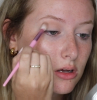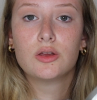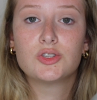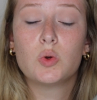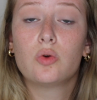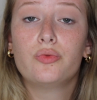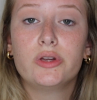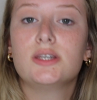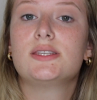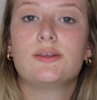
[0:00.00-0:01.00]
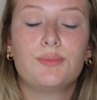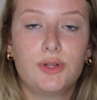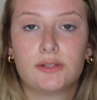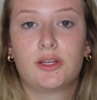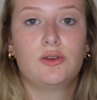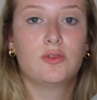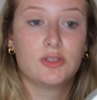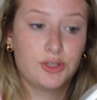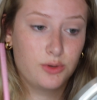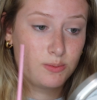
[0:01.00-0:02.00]
So a really simple look that you can
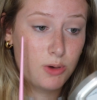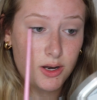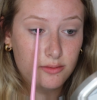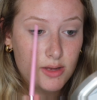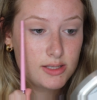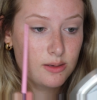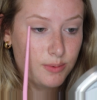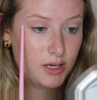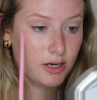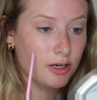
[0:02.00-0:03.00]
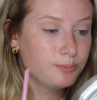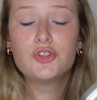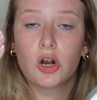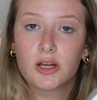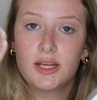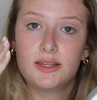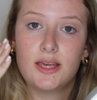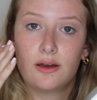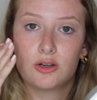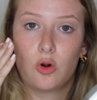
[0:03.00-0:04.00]
do is putting this up here, darkening the
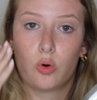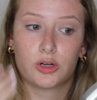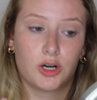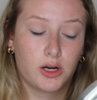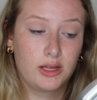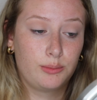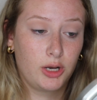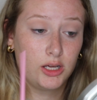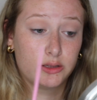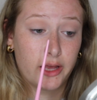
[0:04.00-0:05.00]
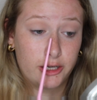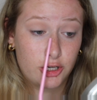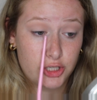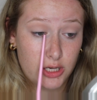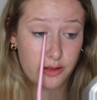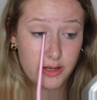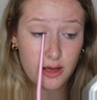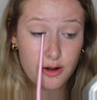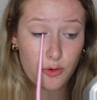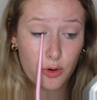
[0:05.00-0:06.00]
outer corner, and then putting a lighter shade on the
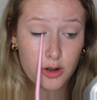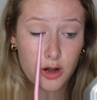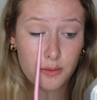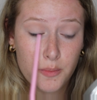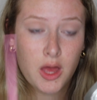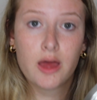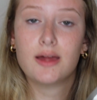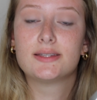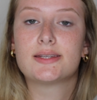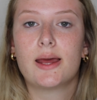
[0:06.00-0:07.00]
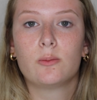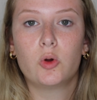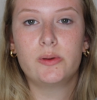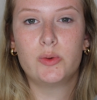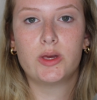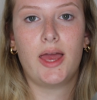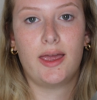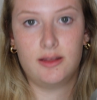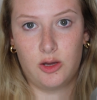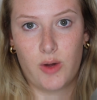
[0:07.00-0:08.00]
inner corner. Today I'm going to be doing a
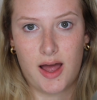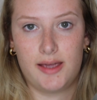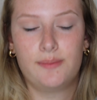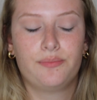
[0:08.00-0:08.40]
halo eye.